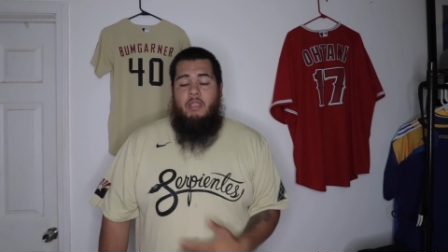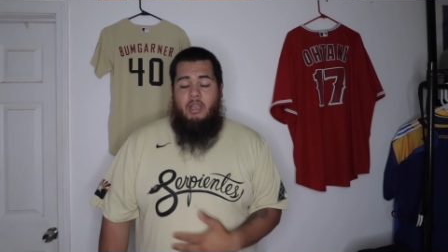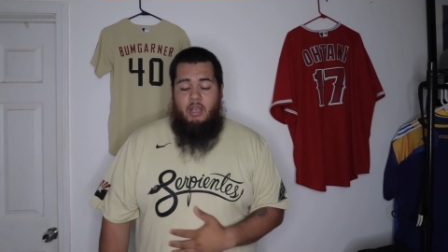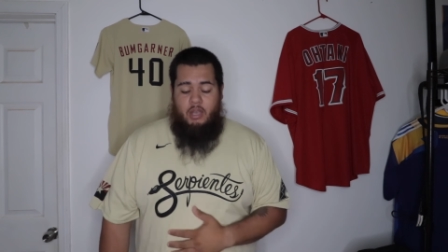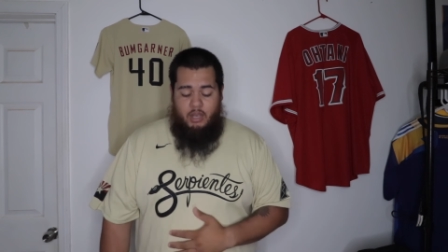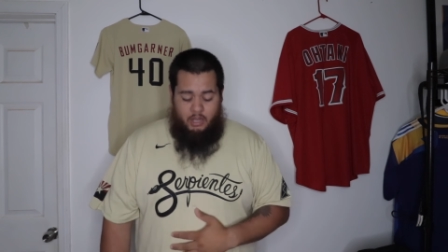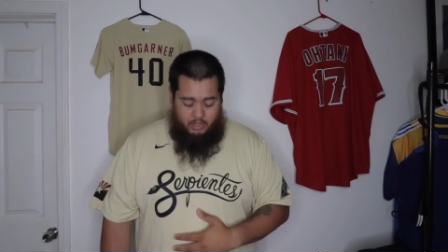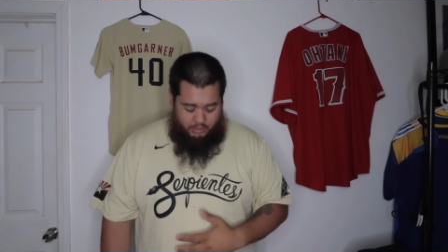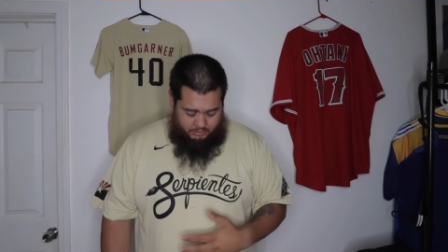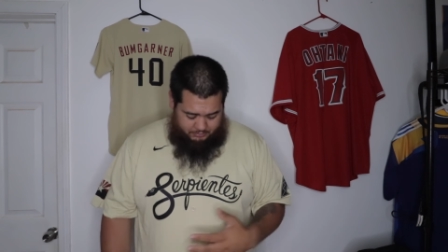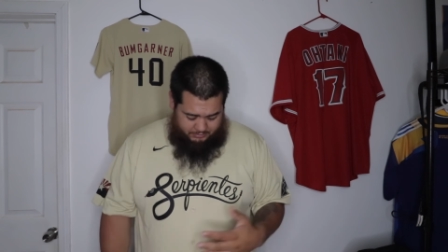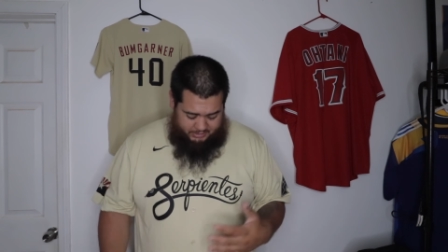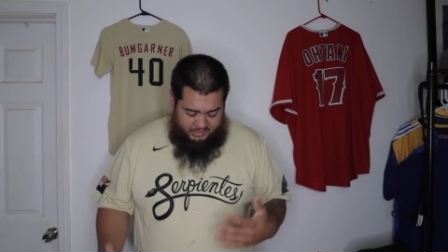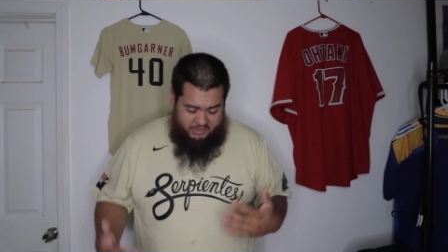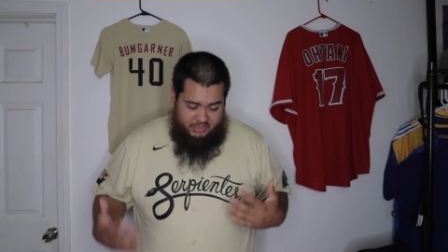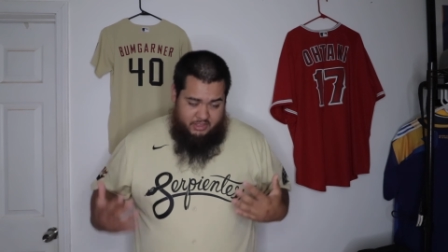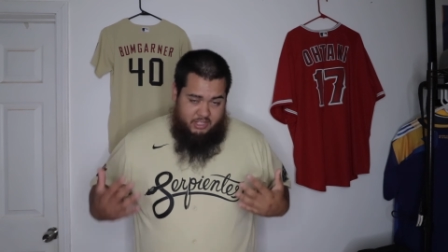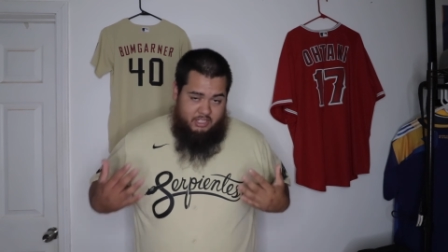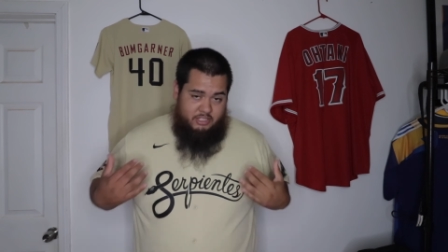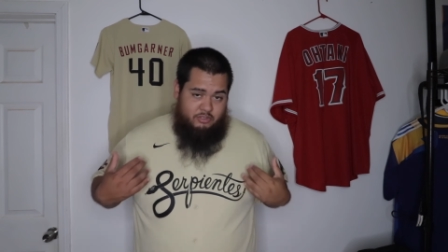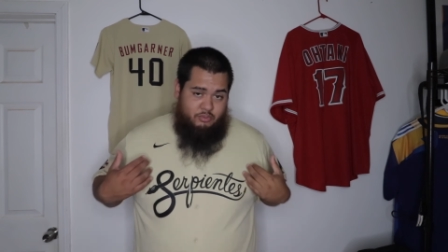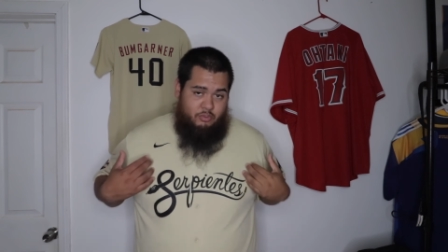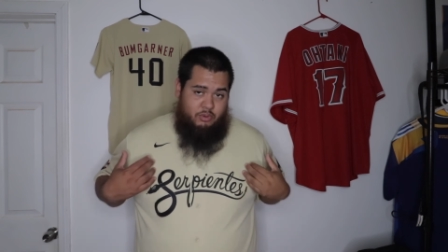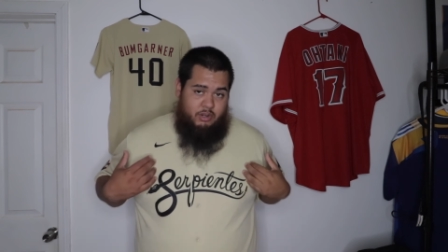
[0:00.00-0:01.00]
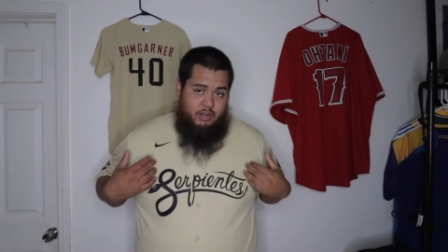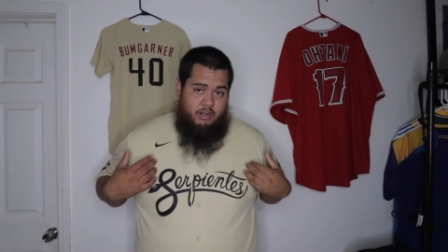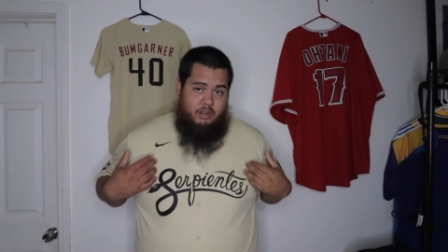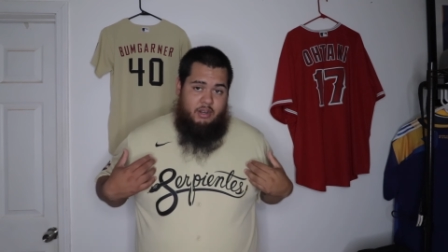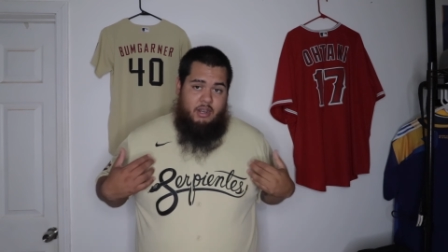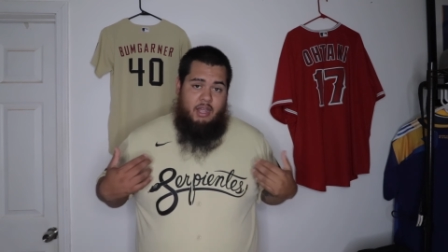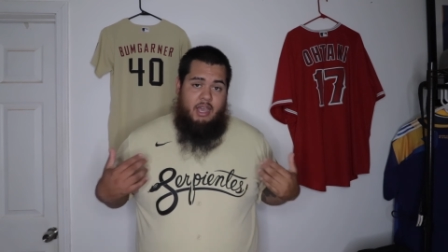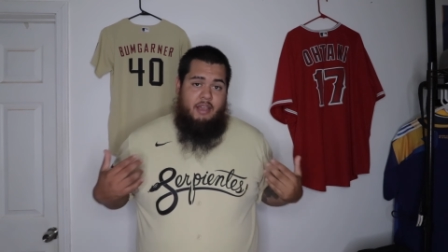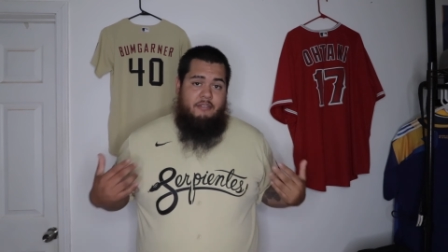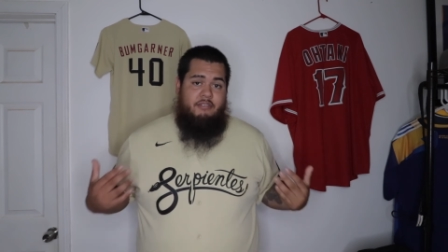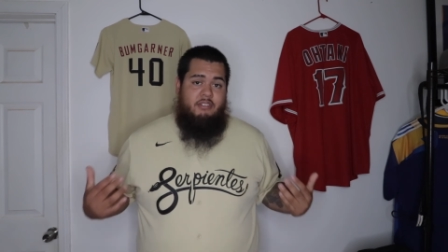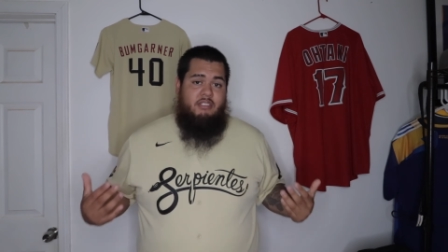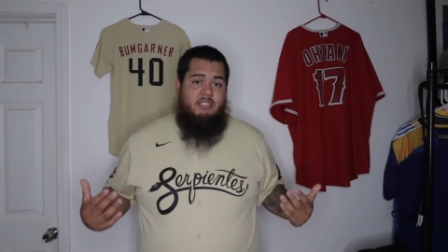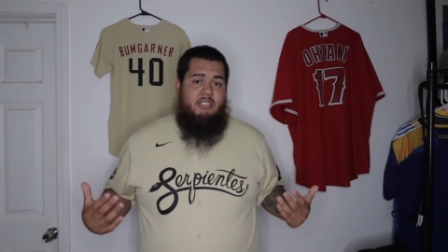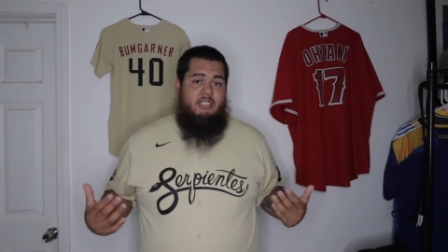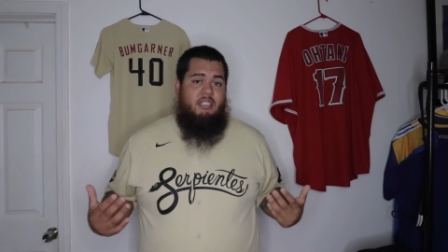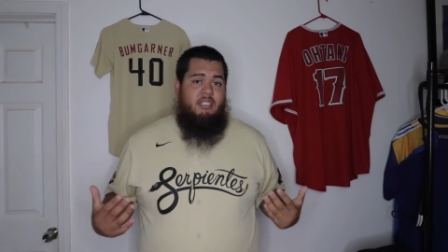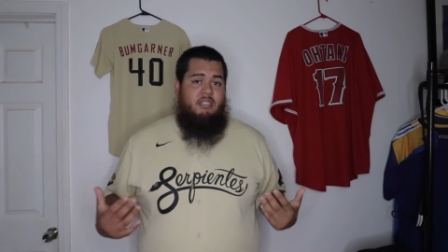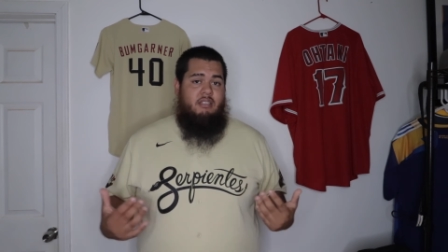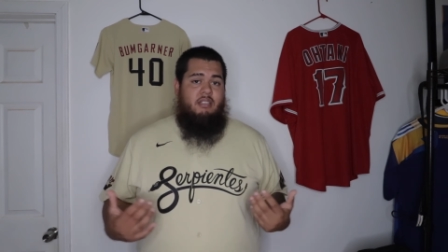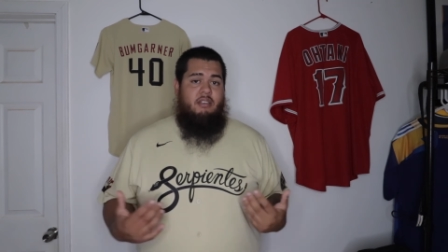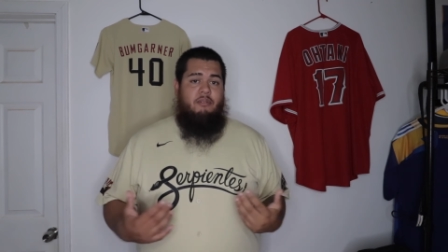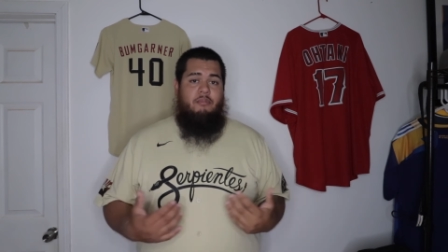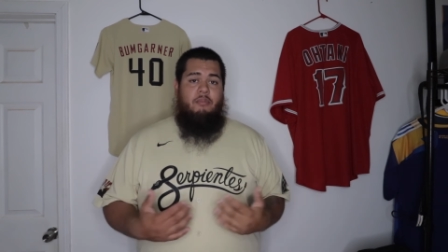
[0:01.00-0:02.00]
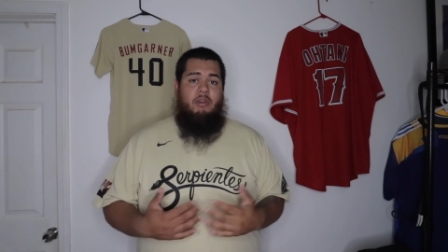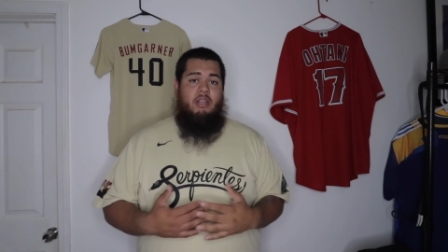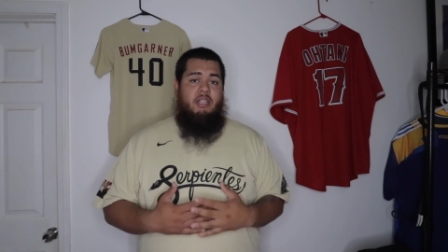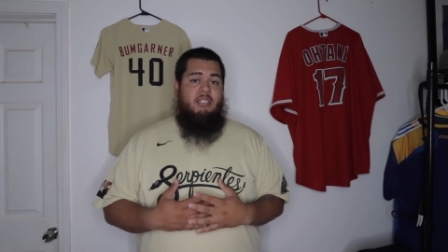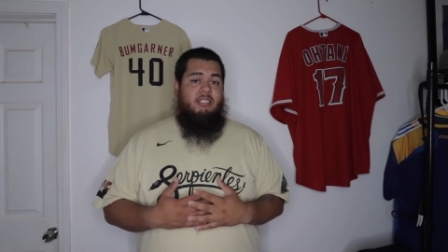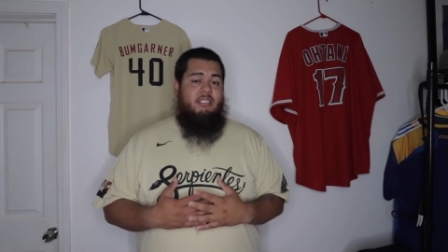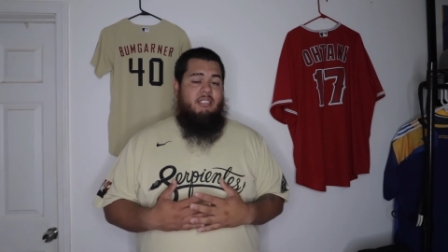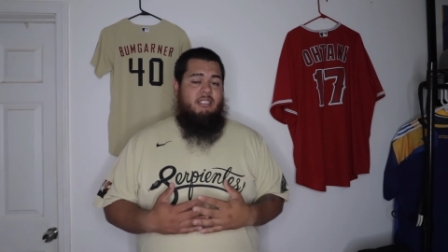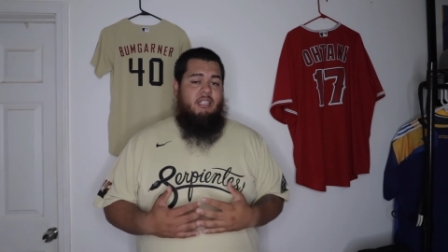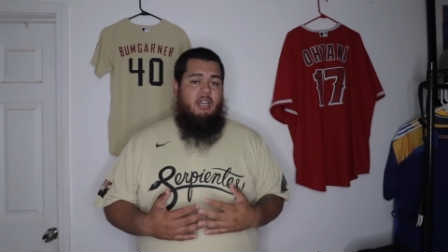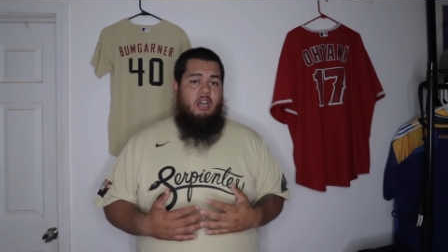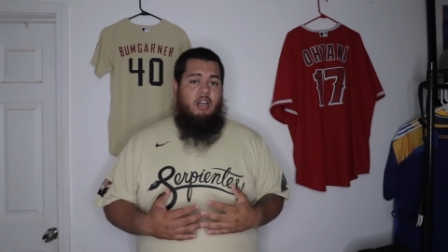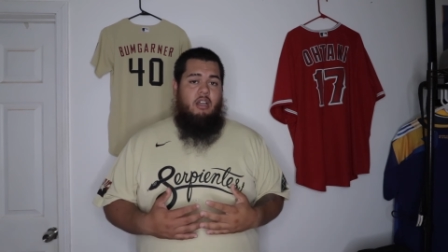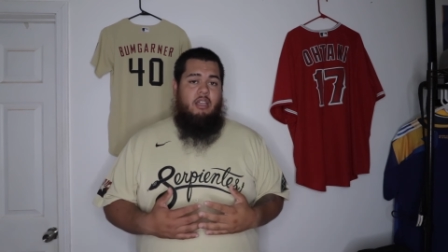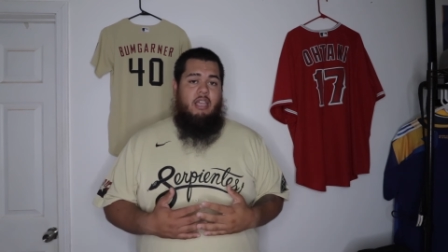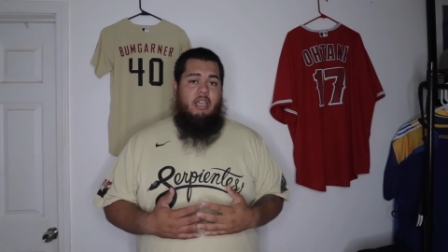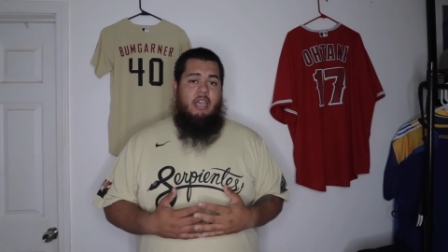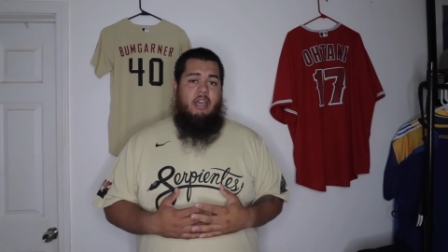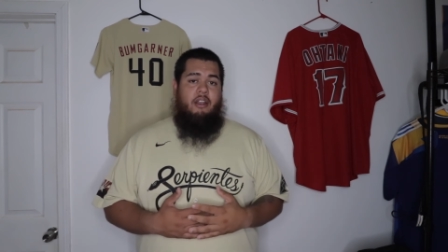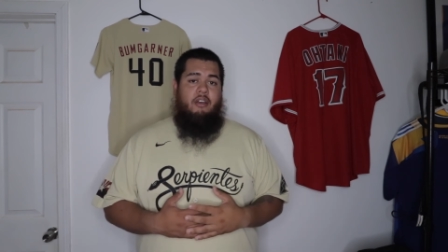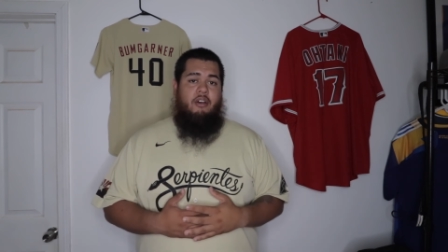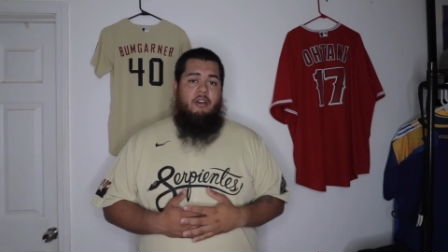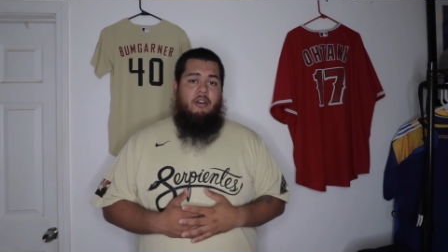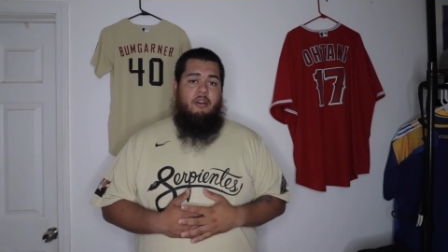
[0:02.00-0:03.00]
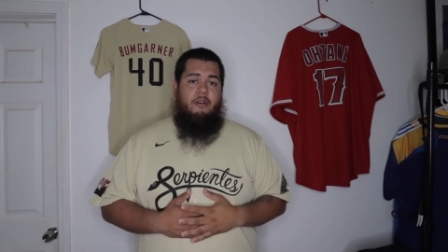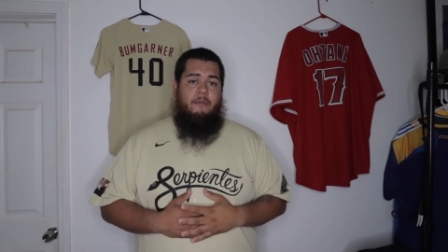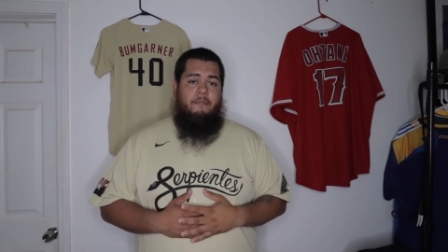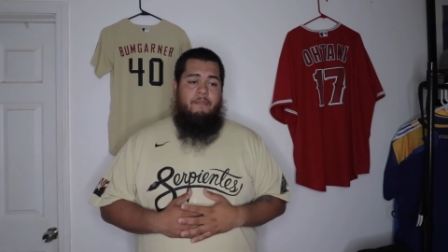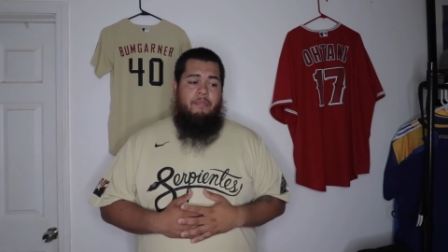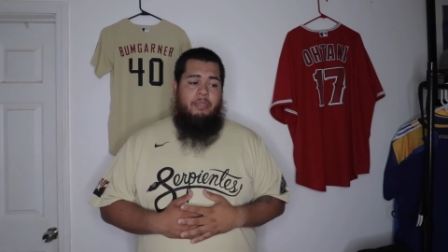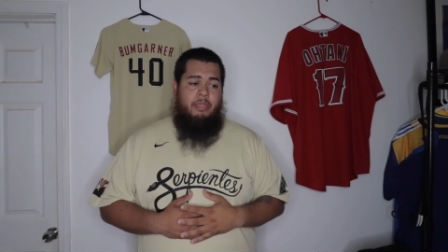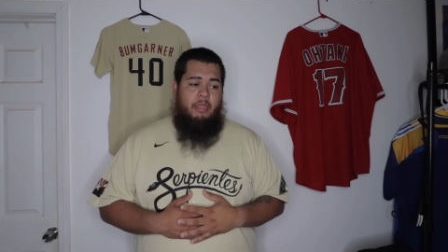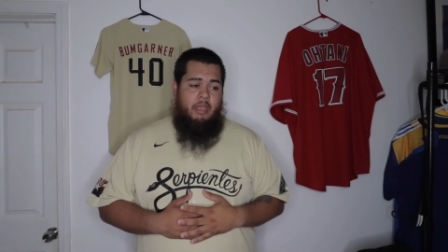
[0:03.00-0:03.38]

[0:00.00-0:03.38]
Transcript: uh, and this one. I haven't seen them in stock at all.